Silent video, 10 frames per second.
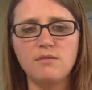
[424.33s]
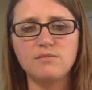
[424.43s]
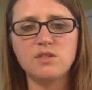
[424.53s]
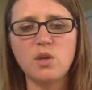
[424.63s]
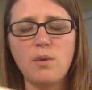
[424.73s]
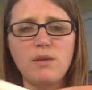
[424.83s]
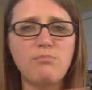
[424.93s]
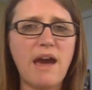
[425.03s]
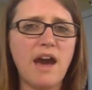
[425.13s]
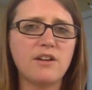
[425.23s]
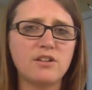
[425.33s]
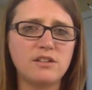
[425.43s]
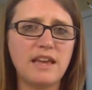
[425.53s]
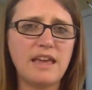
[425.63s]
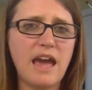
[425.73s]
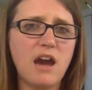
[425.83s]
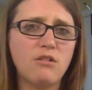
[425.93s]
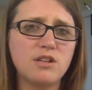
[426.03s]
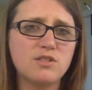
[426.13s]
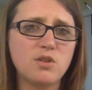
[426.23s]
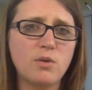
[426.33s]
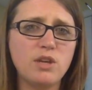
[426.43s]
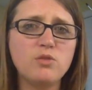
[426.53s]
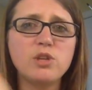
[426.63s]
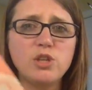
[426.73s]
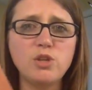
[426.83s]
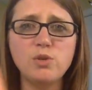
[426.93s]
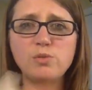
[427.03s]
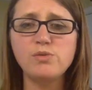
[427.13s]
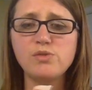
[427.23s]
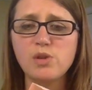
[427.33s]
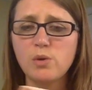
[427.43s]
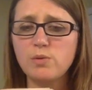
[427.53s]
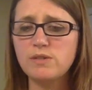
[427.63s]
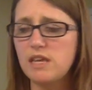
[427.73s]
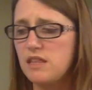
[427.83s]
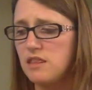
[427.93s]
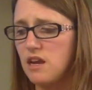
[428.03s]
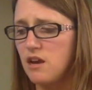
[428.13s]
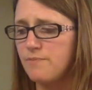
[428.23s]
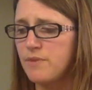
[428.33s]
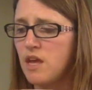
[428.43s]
sewing pattern, like how to sew it, you could use those in there.